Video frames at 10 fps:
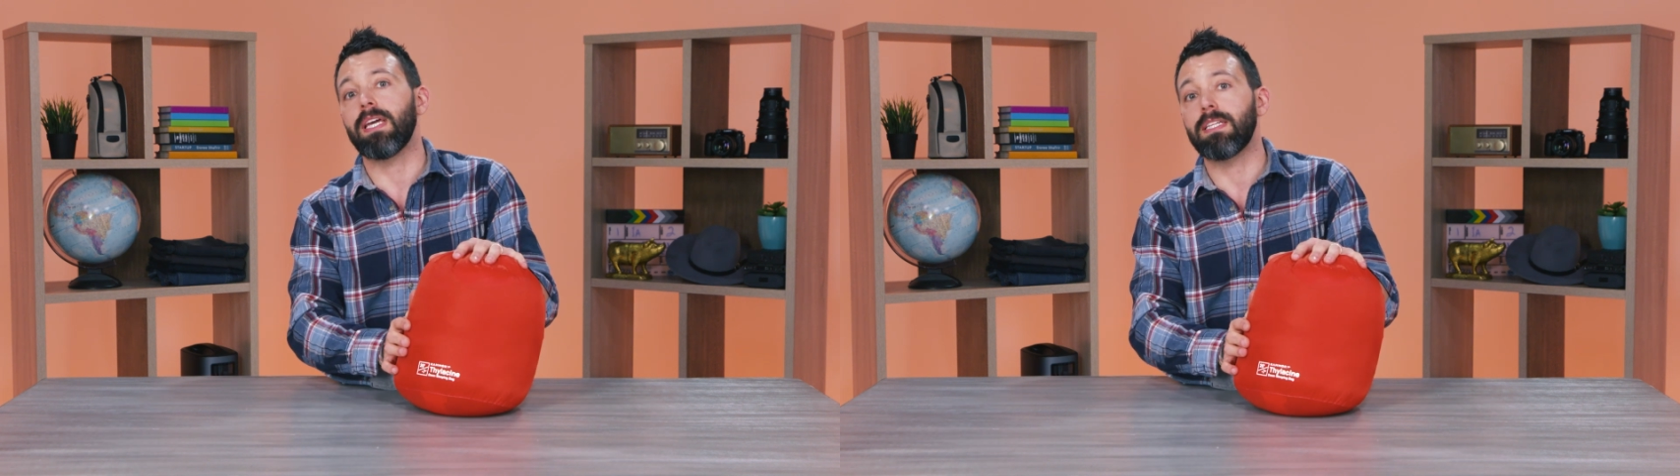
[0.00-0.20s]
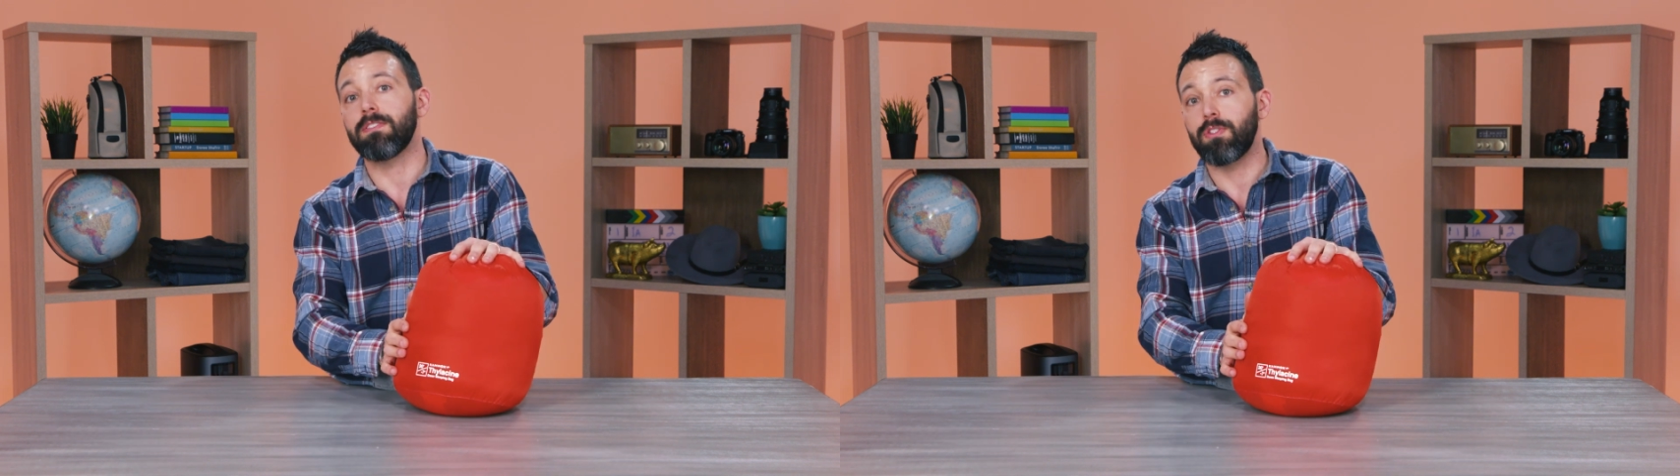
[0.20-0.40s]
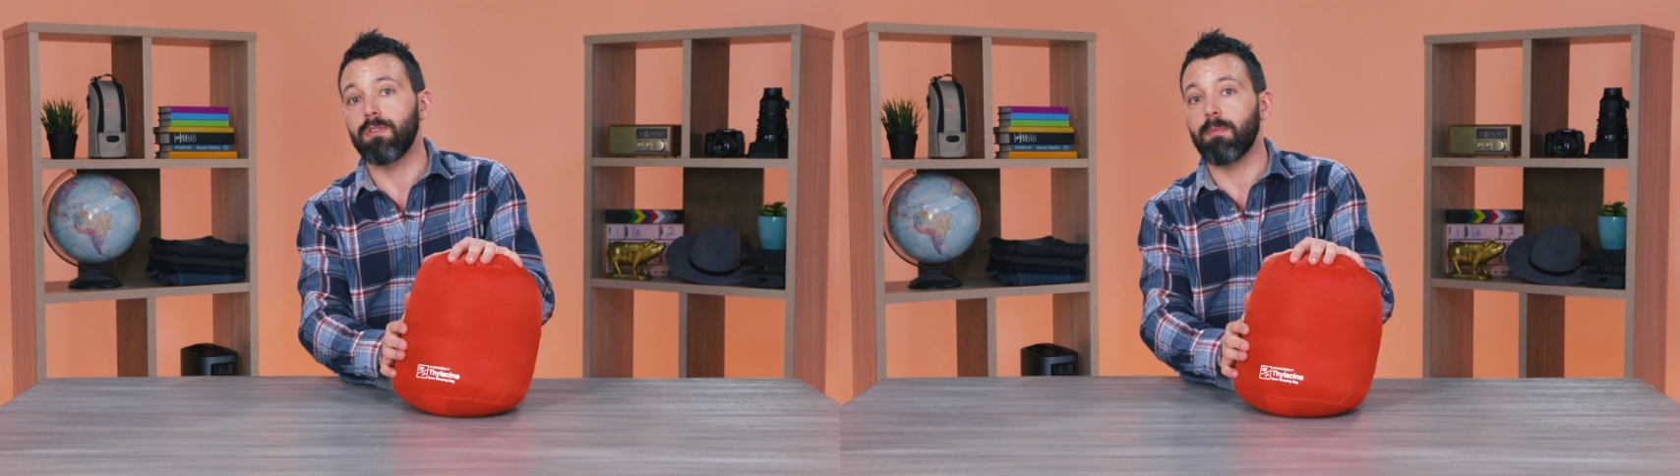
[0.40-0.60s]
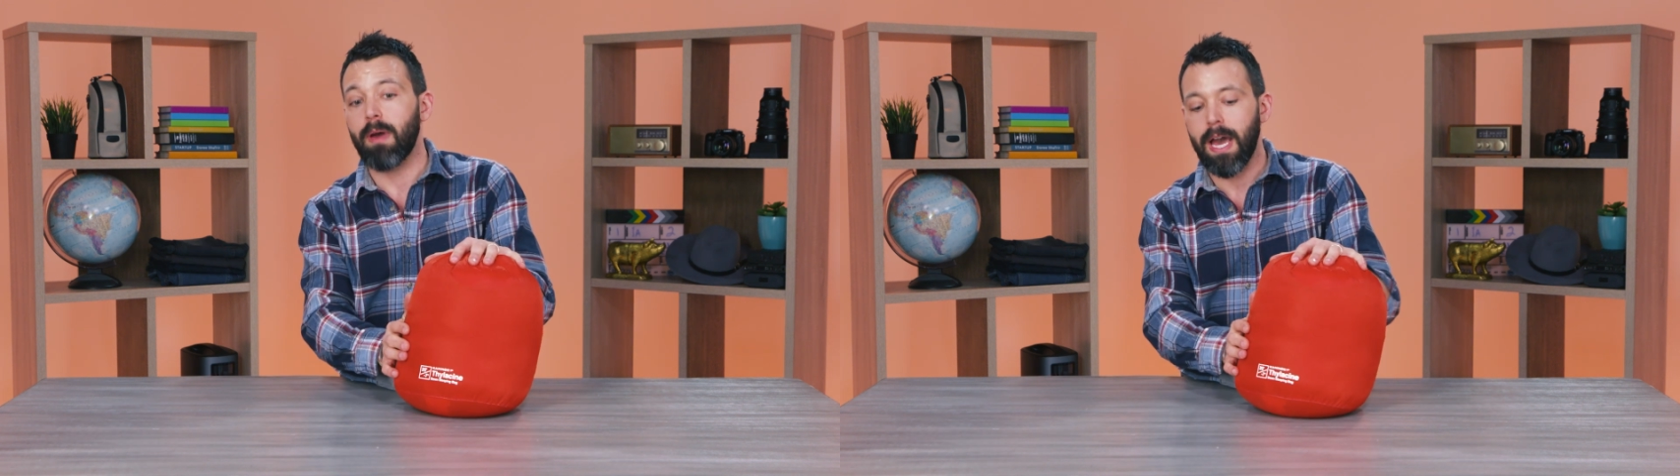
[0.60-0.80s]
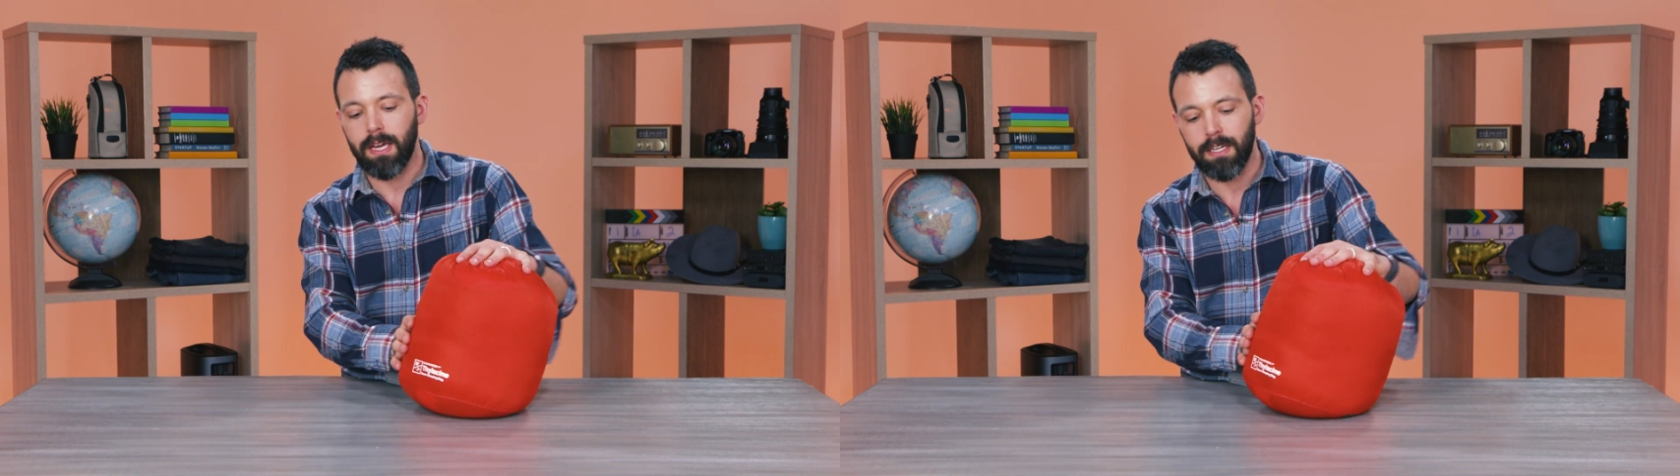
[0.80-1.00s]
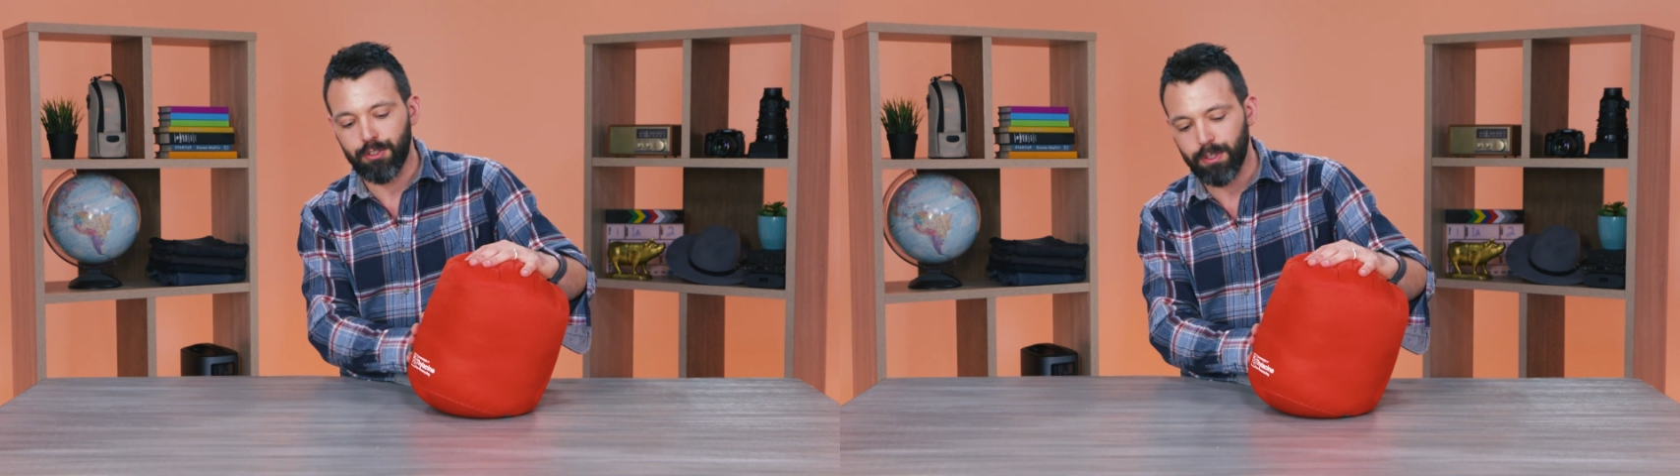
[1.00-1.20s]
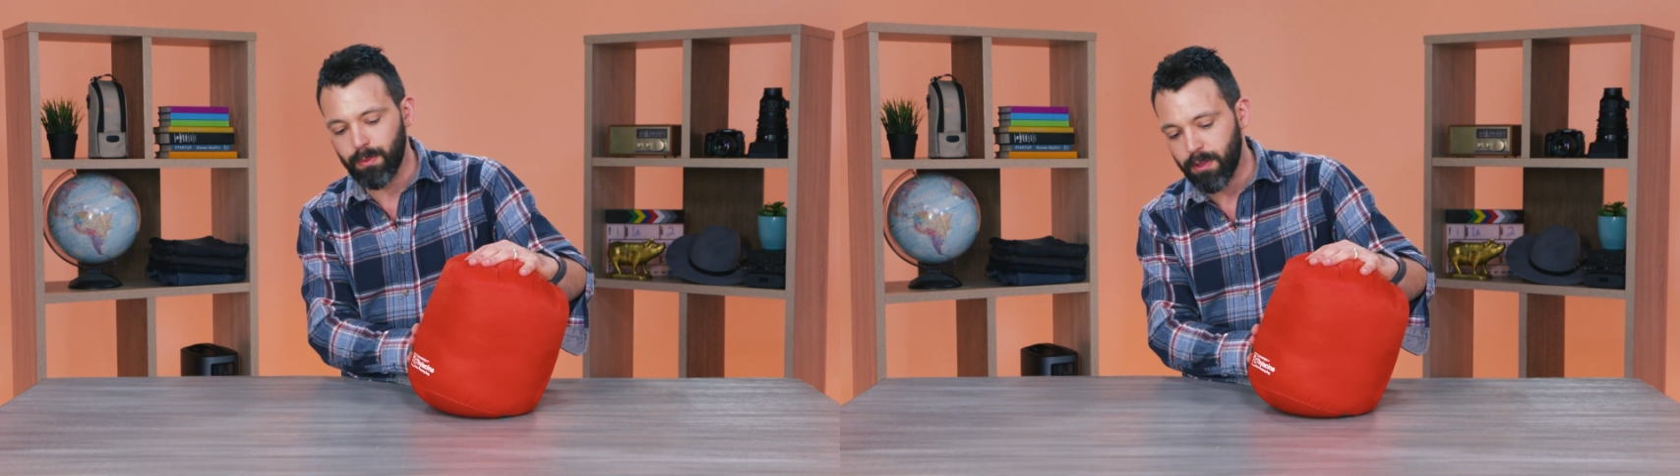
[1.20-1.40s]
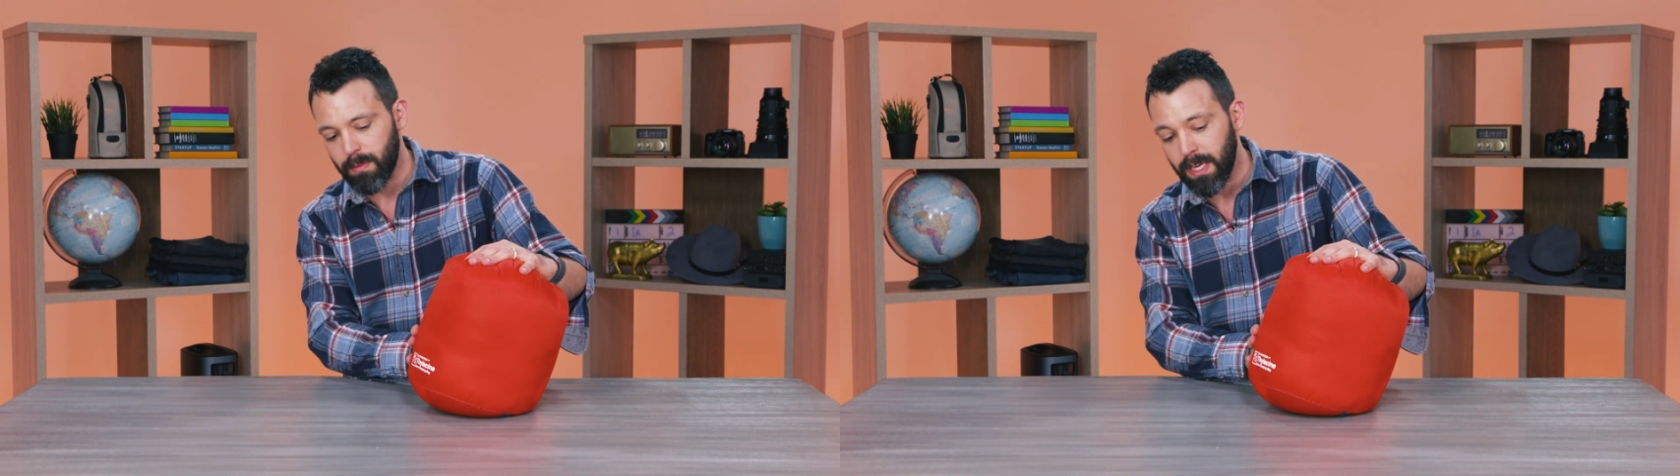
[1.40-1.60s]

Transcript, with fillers: into the backcountry with